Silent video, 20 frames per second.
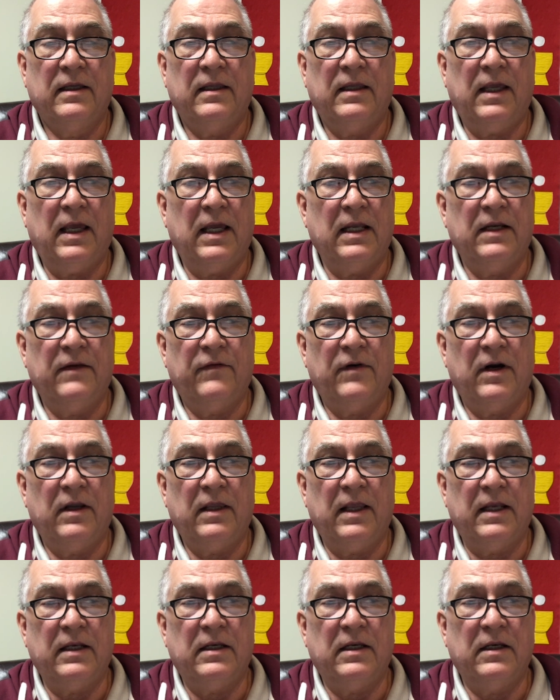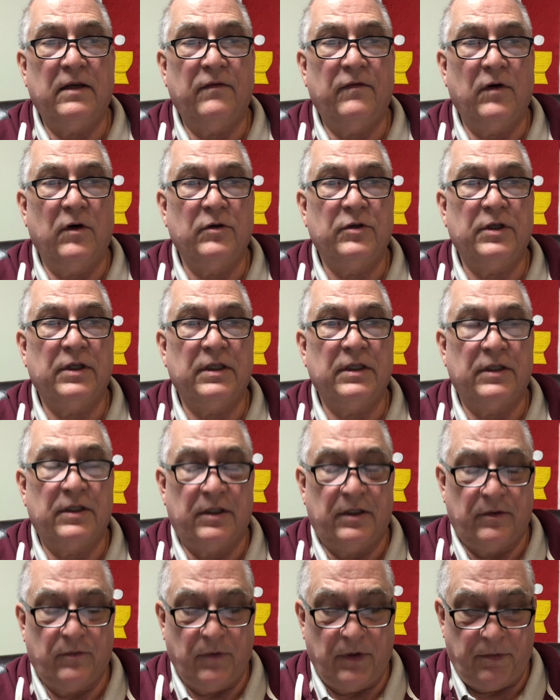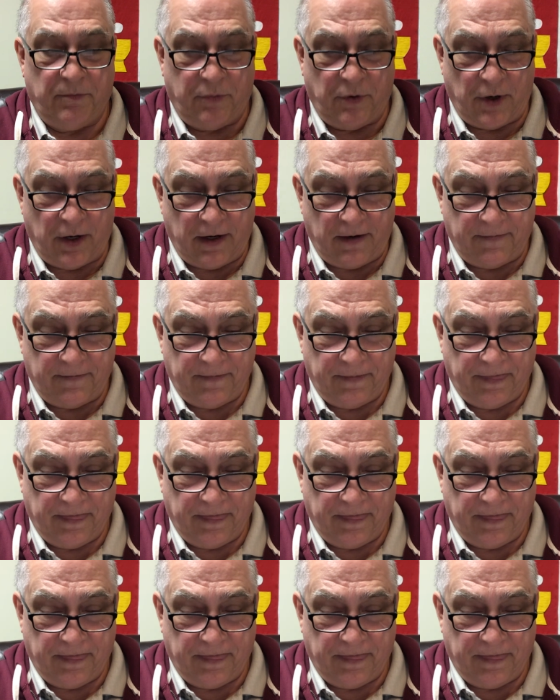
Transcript: the end of our Lenten devotions with prayer.